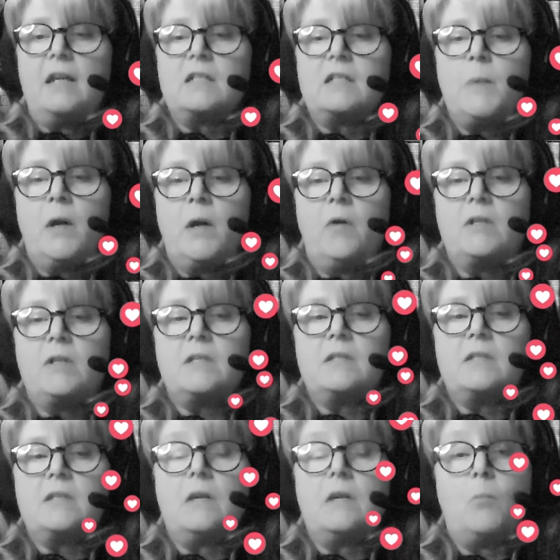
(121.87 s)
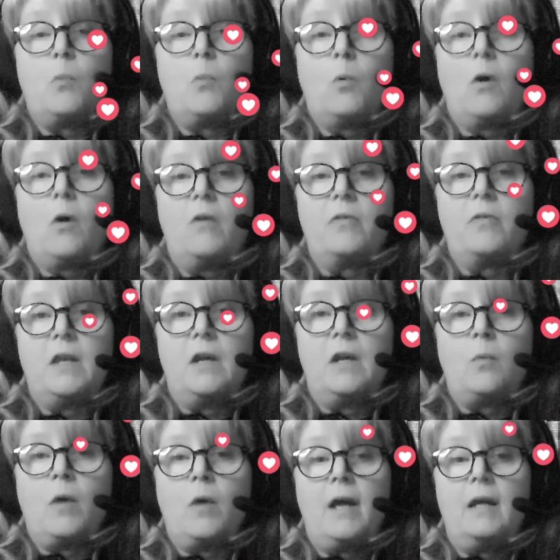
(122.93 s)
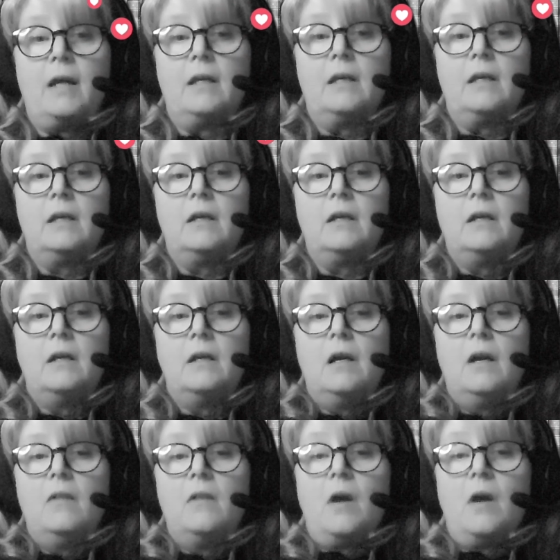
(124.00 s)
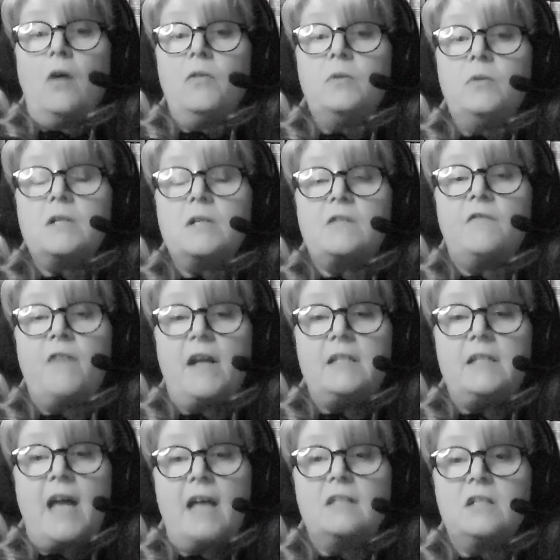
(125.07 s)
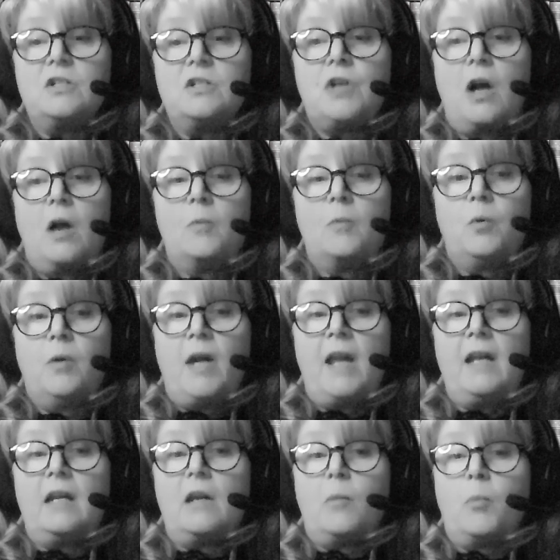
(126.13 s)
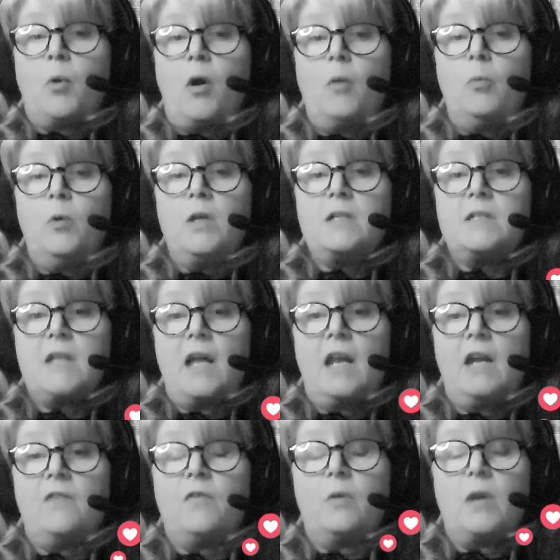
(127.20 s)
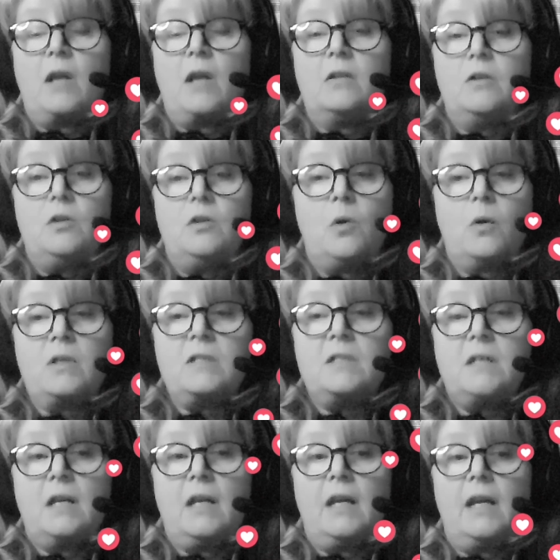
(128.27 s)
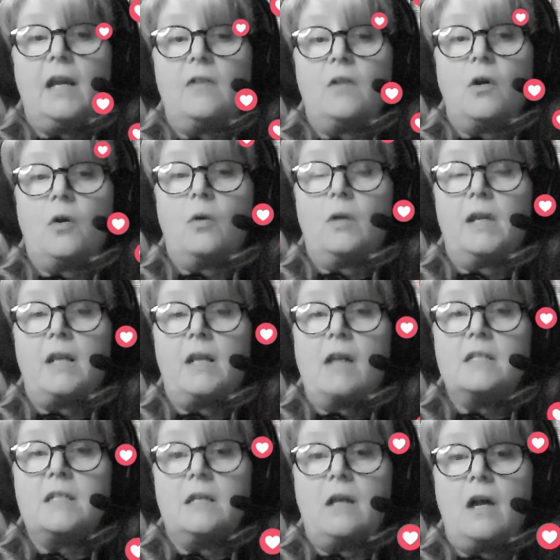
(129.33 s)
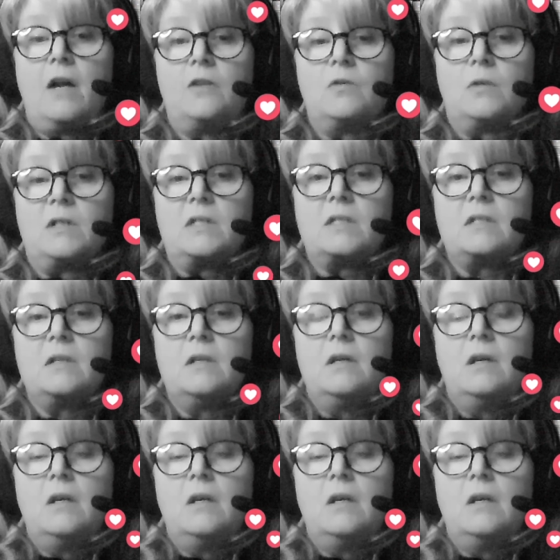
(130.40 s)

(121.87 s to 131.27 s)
and experiences in a more authentic way. The author does a fantastic job creating an appropriate setting for New York City in the early 1900s.